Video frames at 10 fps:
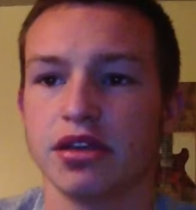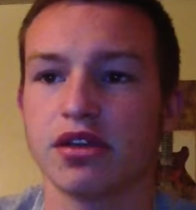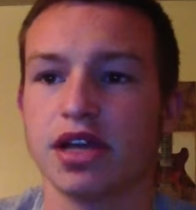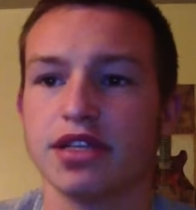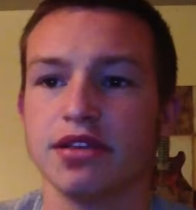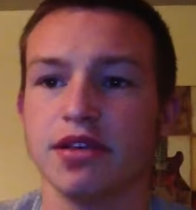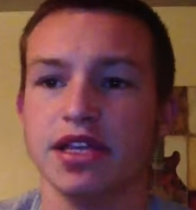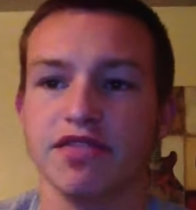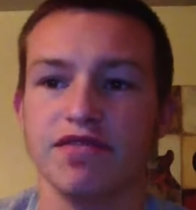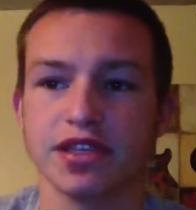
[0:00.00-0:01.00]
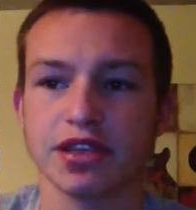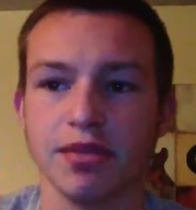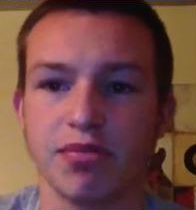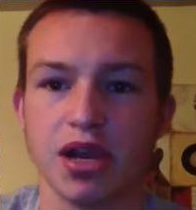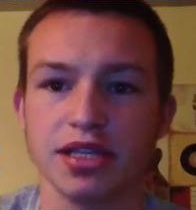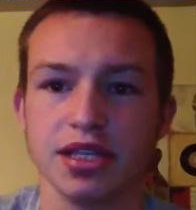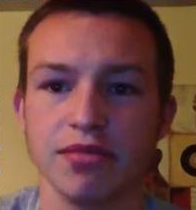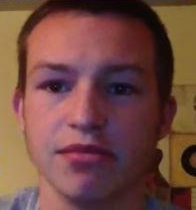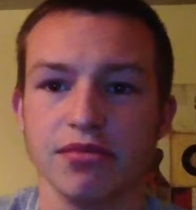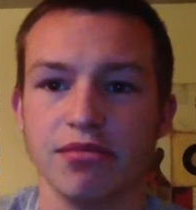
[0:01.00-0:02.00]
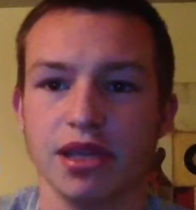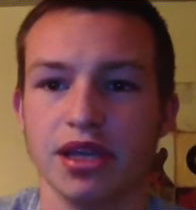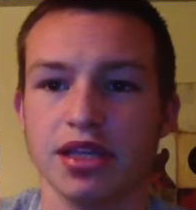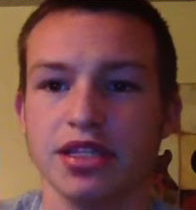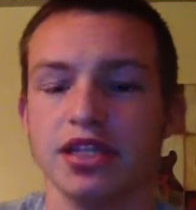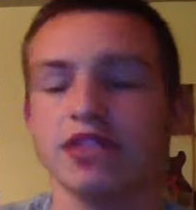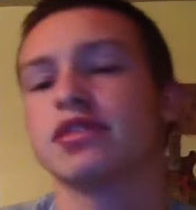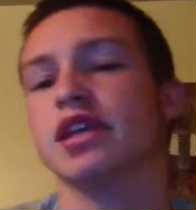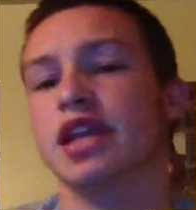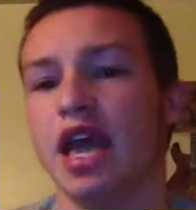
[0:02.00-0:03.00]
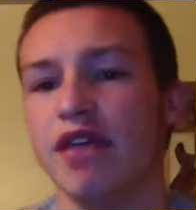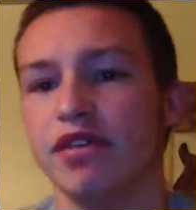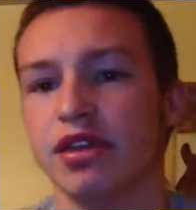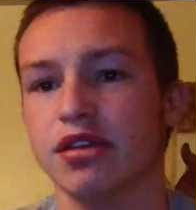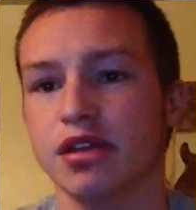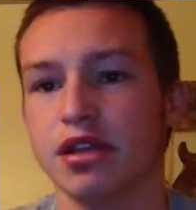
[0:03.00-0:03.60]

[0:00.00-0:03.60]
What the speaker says: Christ isn't physically present because he's in heaven,